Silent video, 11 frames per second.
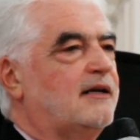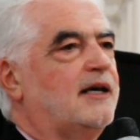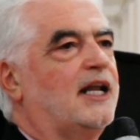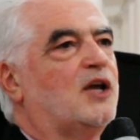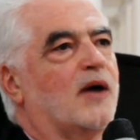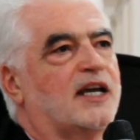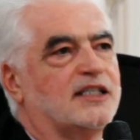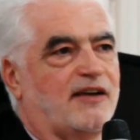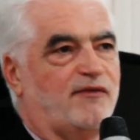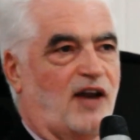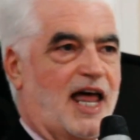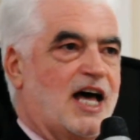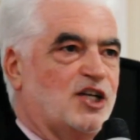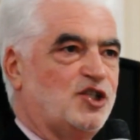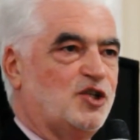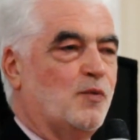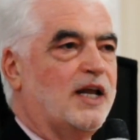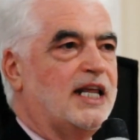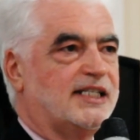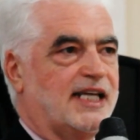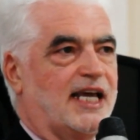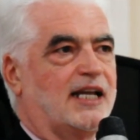And quick as a flash, Winnie
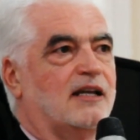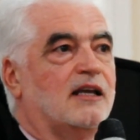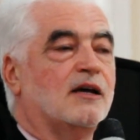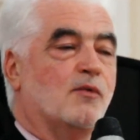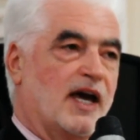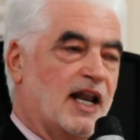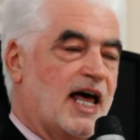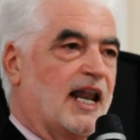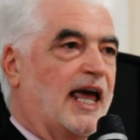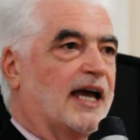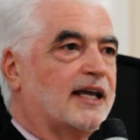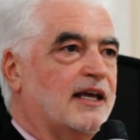said, "Well, Alec,